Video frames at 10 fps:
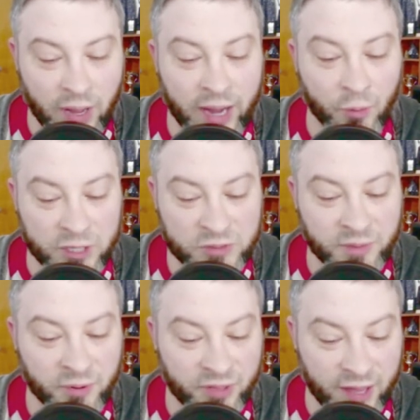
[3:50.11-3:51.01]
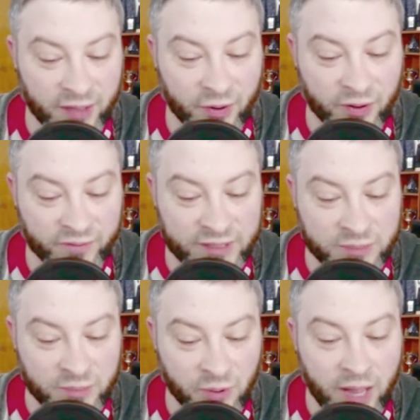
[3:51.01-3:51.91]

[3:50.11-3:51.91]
and rich people think they're invincible.